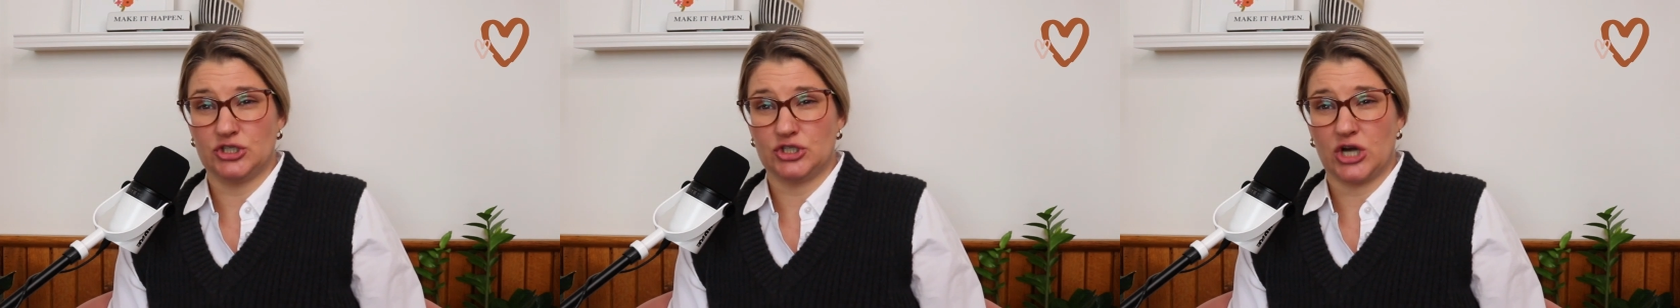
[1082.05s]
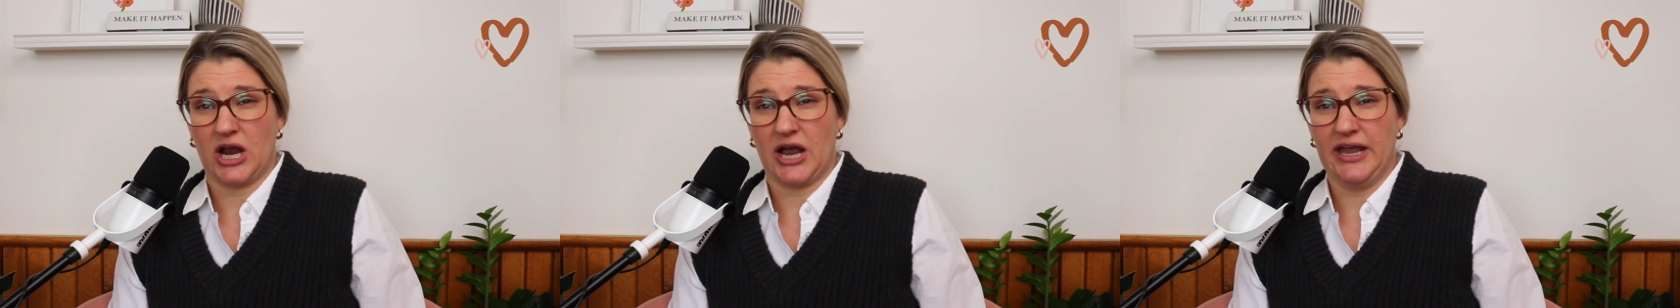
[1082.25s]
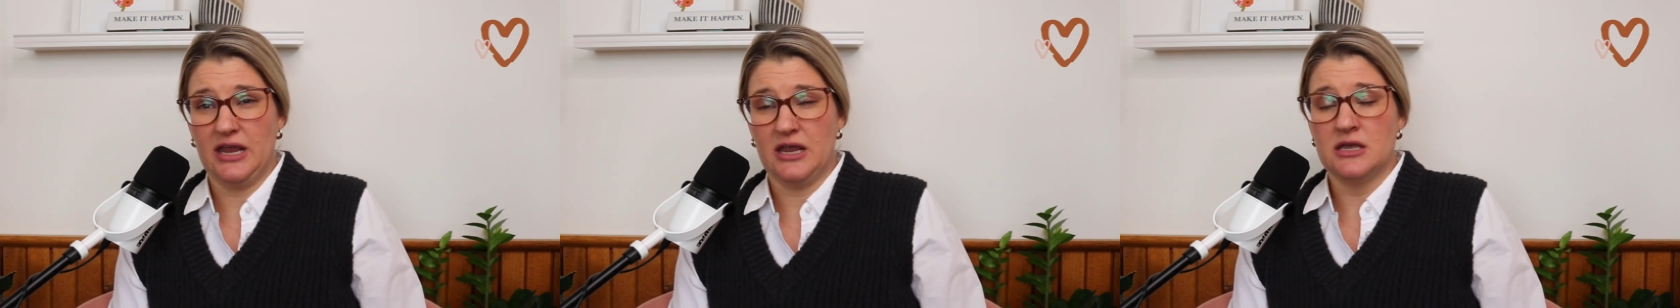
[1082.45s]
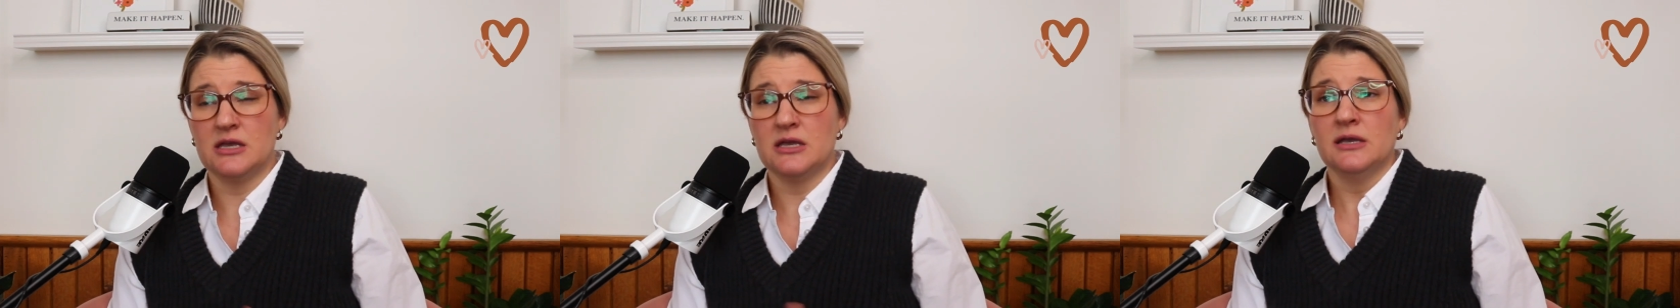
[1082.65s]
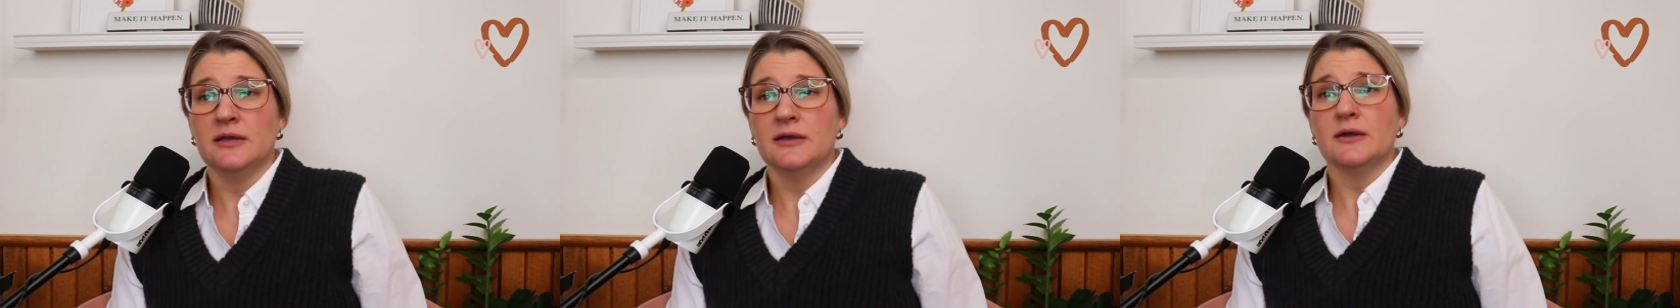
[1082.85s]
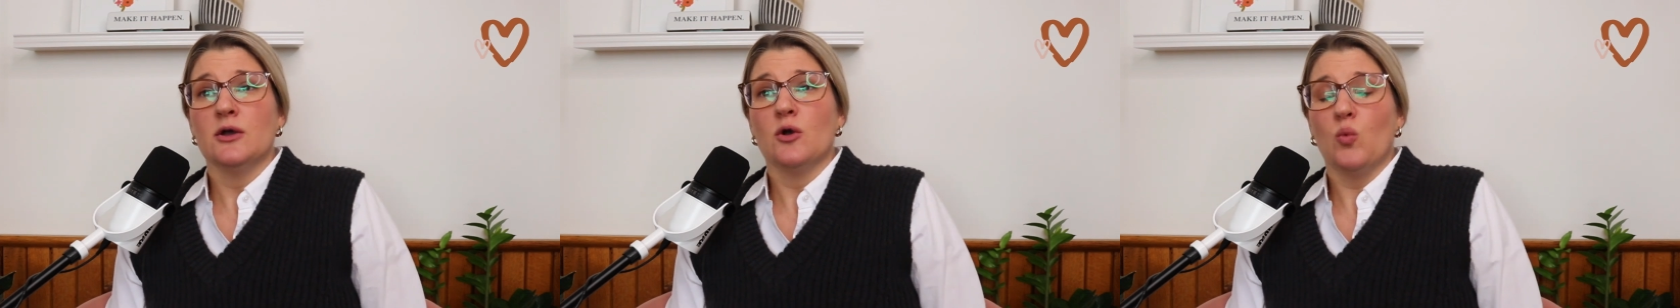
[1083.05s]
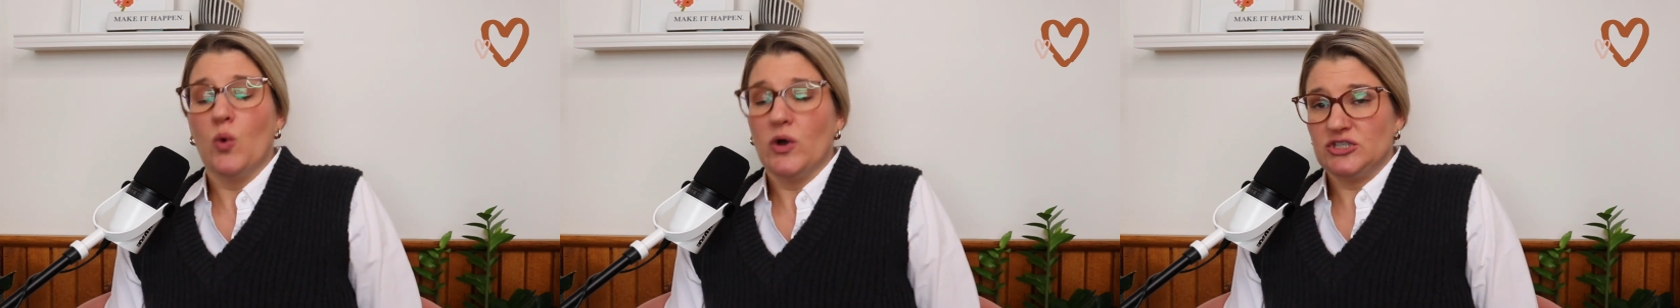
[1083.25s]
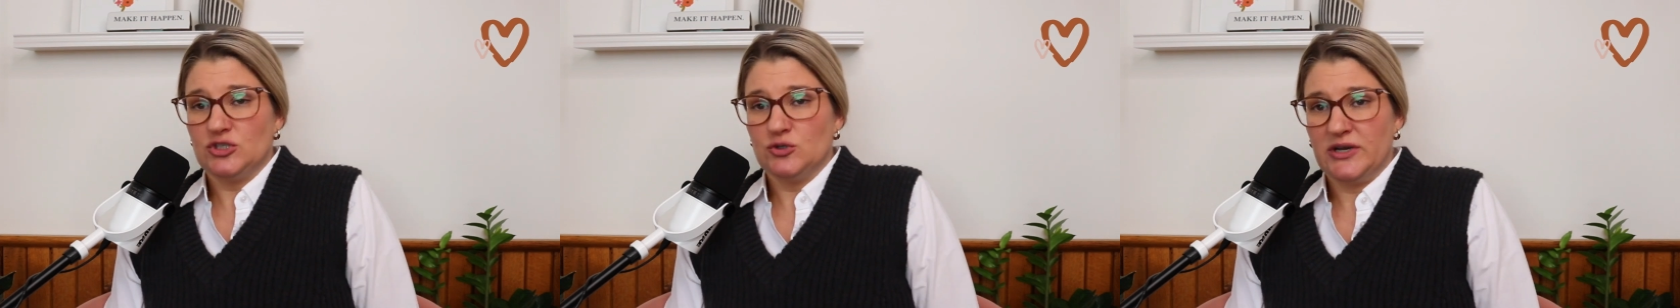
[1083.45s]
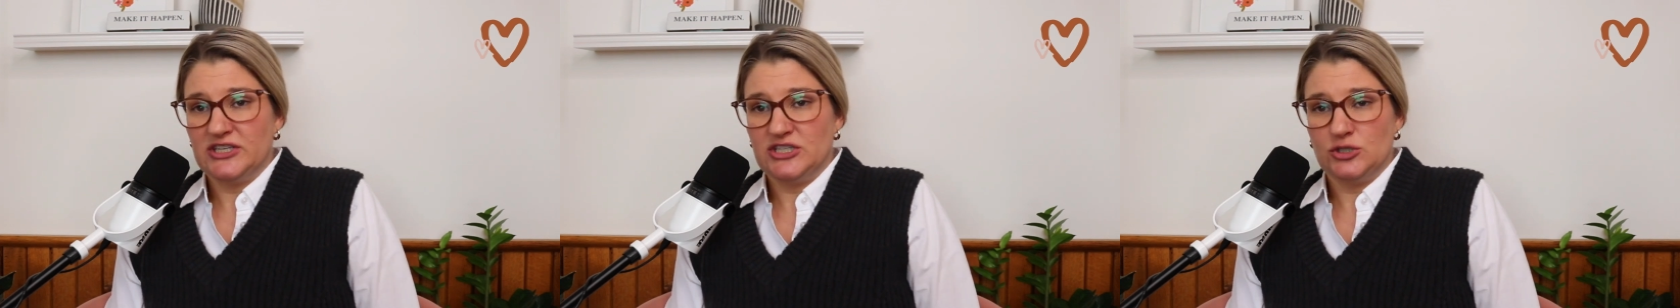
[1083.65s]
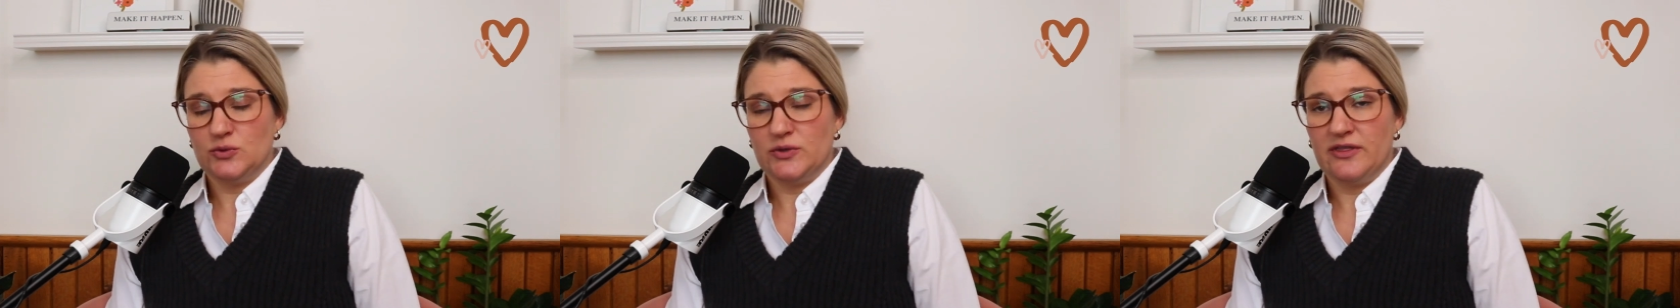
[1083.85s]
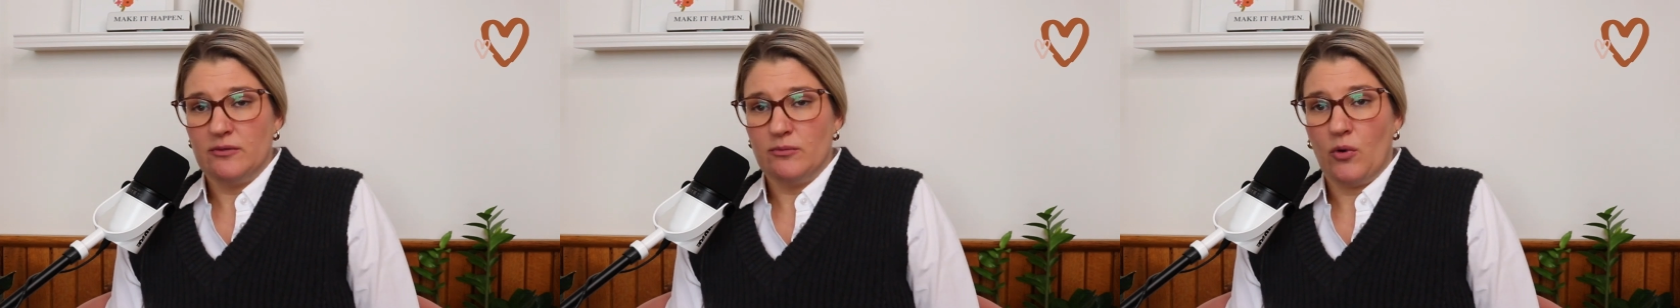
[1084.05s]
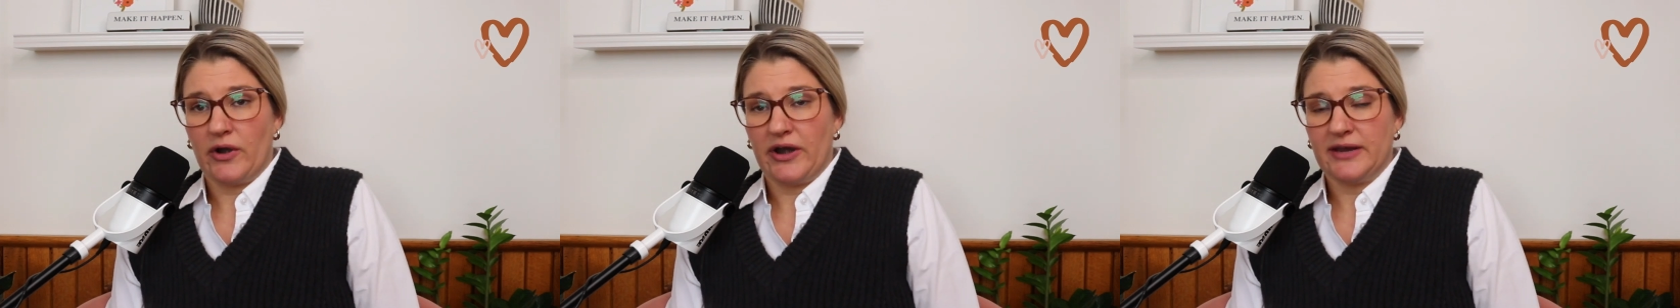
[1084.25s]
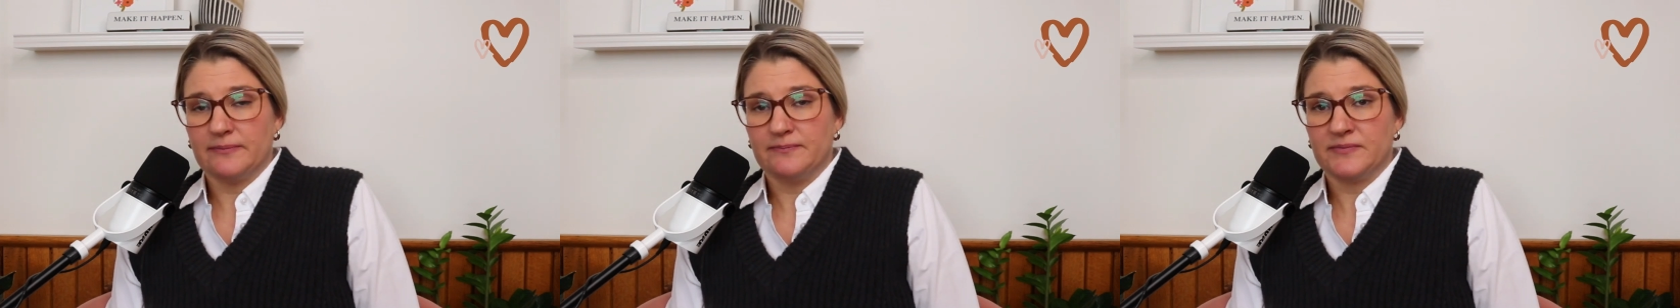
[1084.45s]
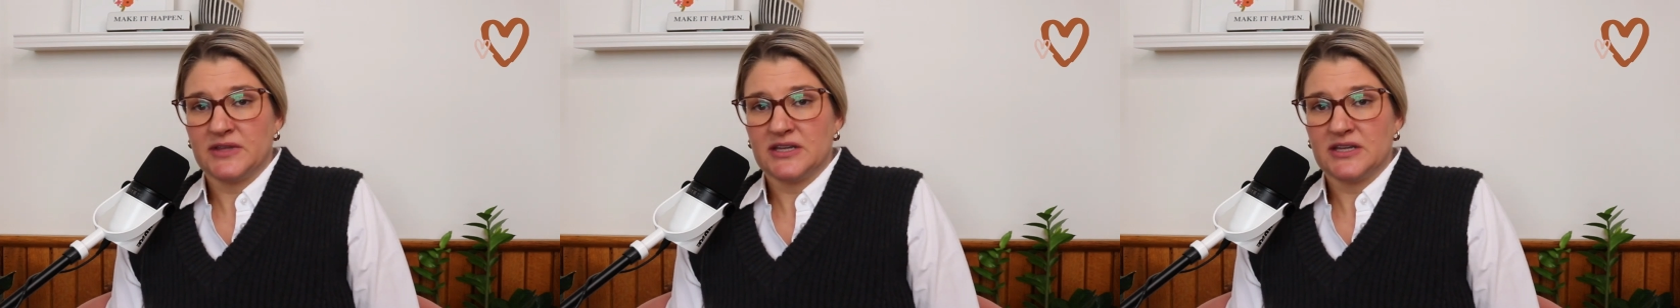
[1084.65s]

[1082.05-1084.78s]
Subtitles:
try, what do I do in the morning?